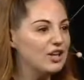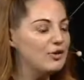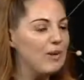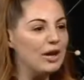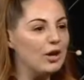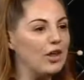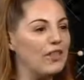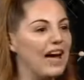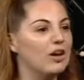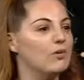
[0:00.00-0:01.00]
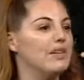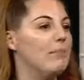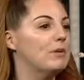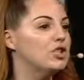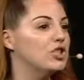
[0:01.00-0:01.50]
you might look at that and go, yeah,
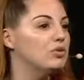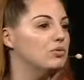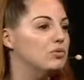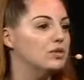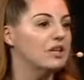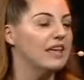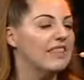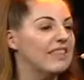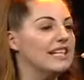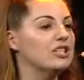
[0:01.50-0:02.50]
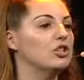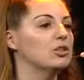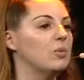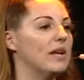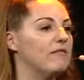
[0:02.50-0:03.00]
but Jules, that's not
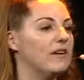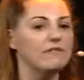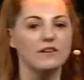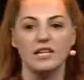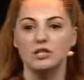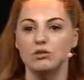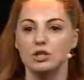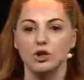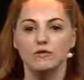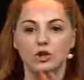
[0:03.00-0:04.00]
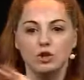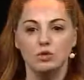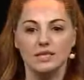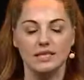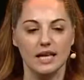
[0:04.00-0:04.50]
25 case credits over 2
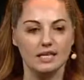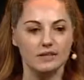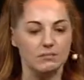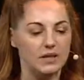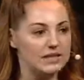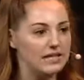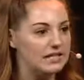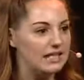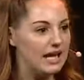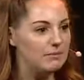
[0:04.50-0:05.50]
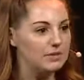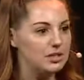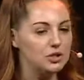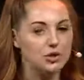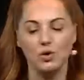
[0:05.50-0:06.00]
consecutive months. You're selling me
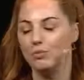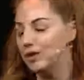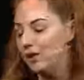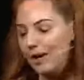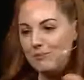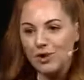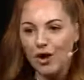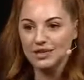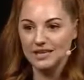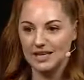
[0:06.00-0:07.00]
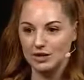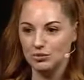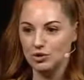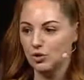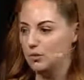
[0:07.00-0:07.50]
short. But no, I'm not selling you
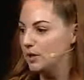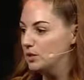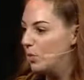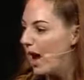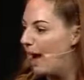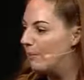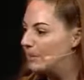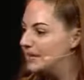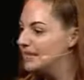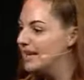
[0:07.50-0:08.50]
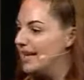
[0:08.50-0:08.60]
short, because what happens